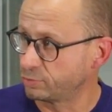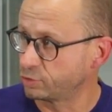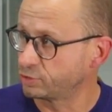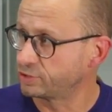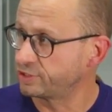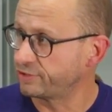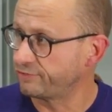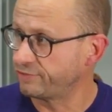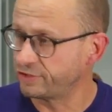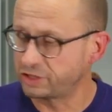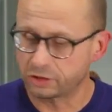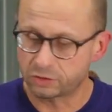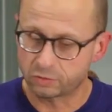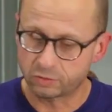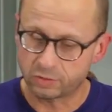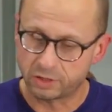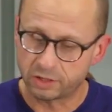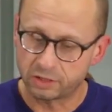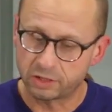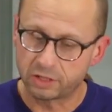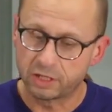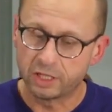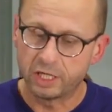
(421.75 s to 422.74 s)
most efficient
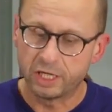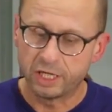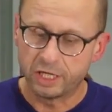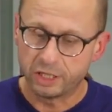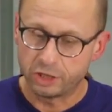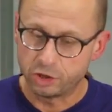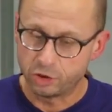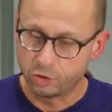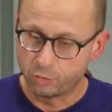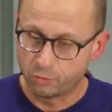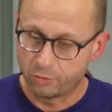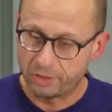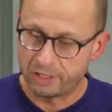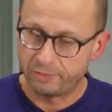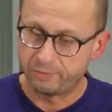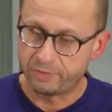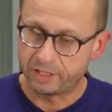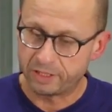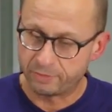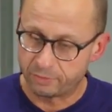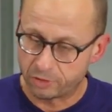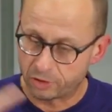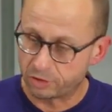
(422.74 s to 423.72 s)
one, you will
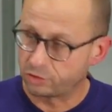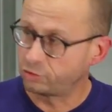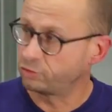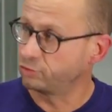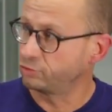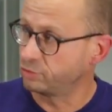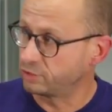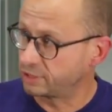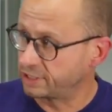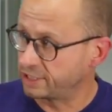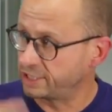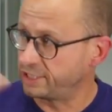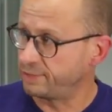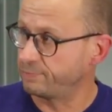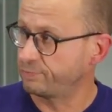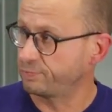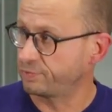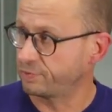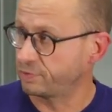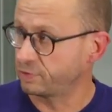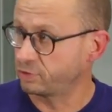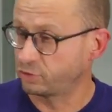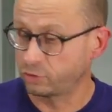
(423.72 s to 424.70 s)
be able to
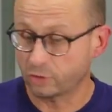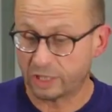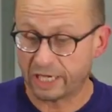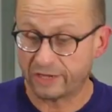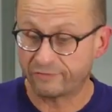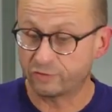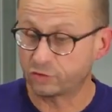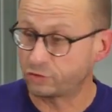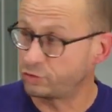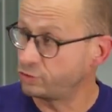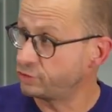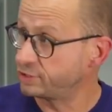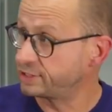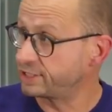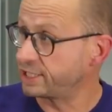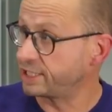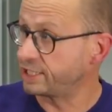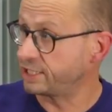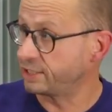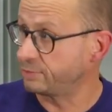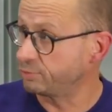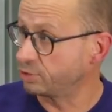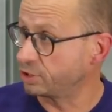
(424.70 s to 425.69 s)
have a
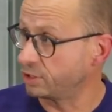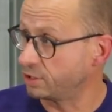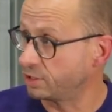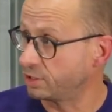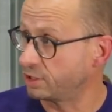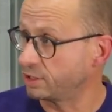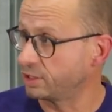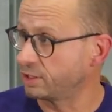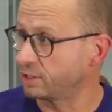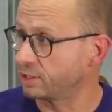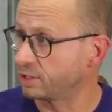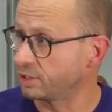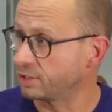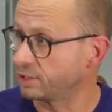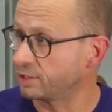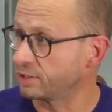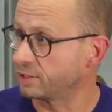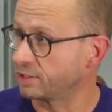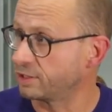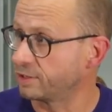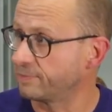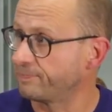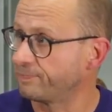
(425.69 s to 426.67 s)
sustainable,
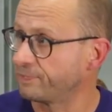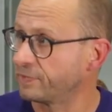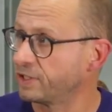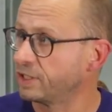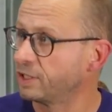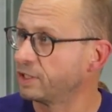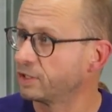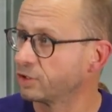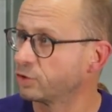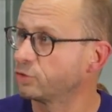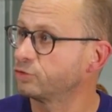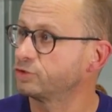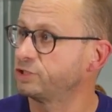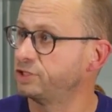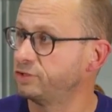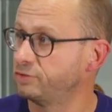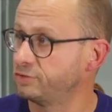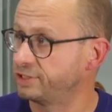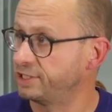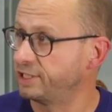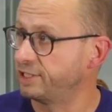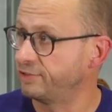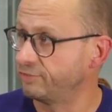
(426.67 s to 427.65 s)

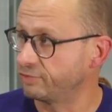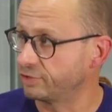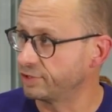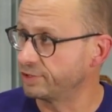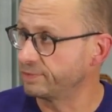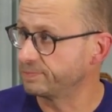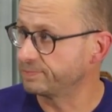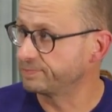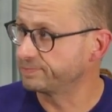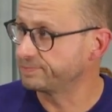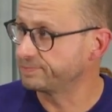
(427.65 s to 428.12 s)
continuous delivery.